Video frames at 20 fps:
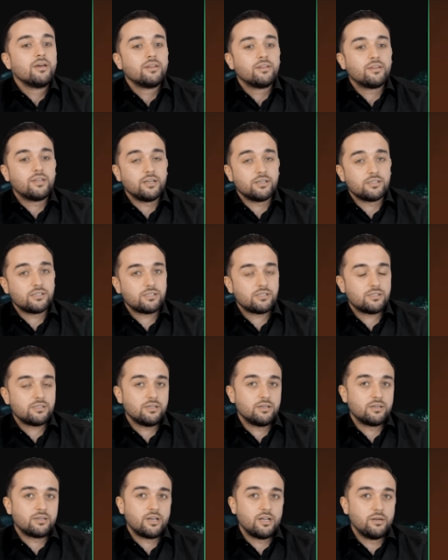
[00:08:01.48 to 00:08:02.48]
This
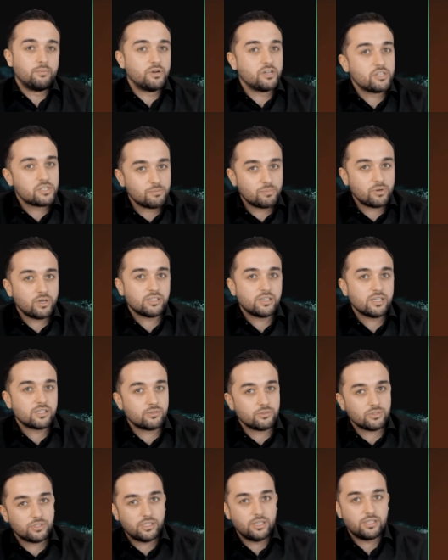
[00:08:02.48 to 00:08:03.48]
calibration process
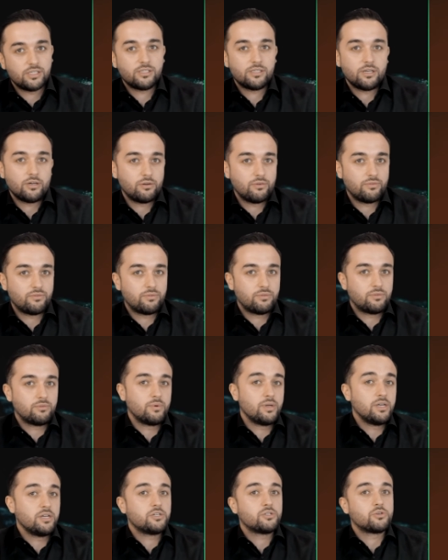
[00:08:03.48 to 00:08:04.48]
consists out of
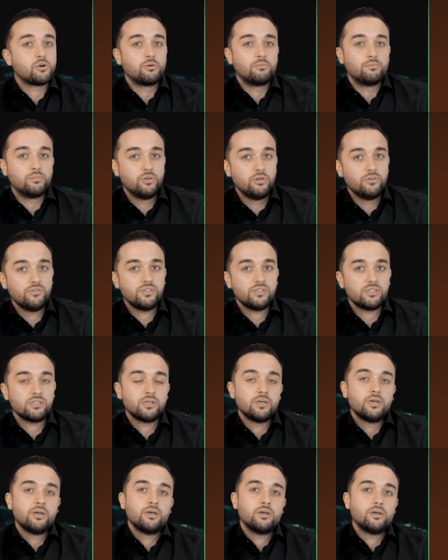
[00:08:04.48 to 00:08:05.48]
3 short moves,
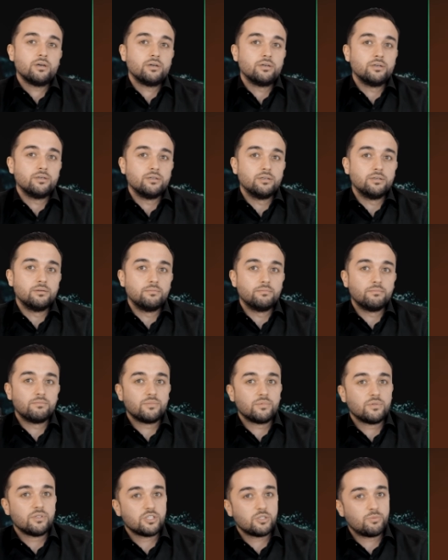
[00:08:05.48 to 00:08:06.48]

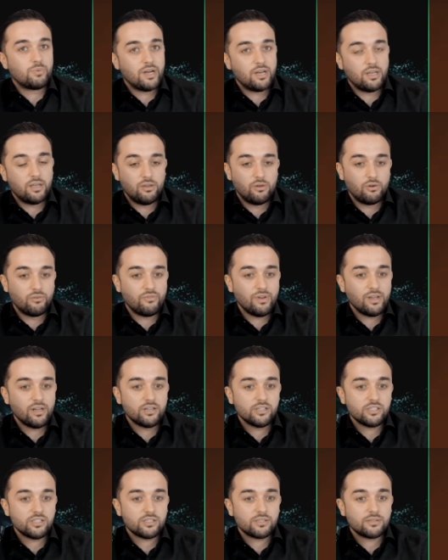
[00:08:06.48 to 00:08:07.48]
spreading your
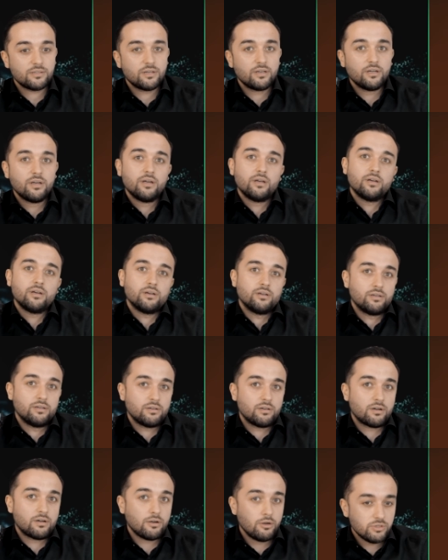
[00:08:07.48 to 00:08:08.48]
fingers,
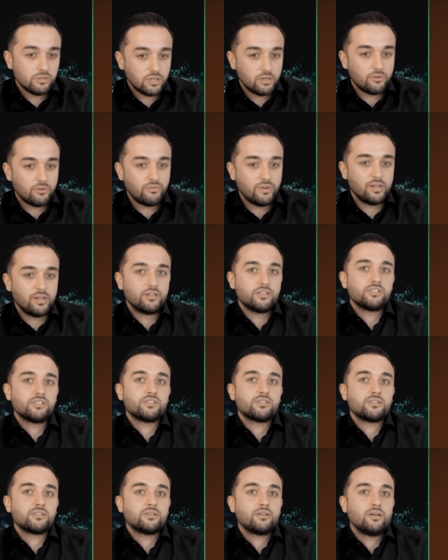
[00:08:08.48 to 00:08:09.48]
closing your
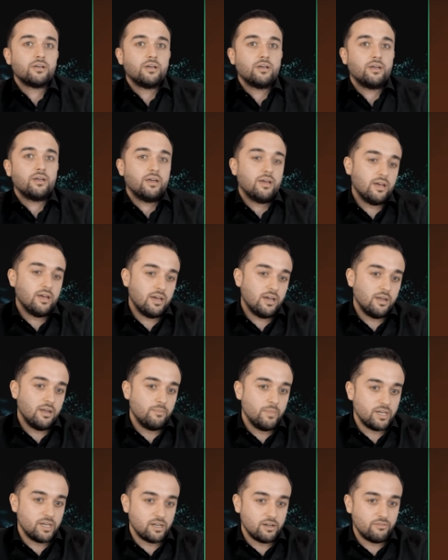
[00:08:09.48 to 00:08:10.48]
fingers, and
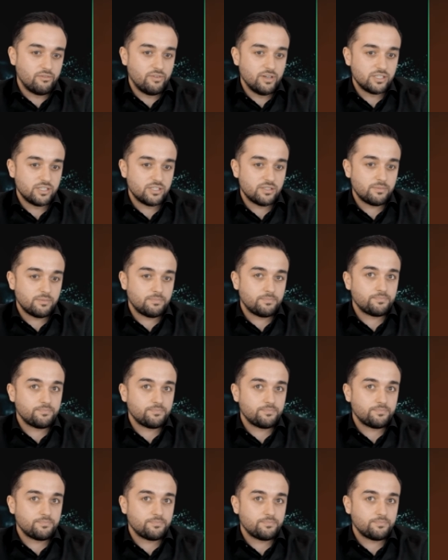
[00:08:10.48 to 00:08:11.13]
making a fist.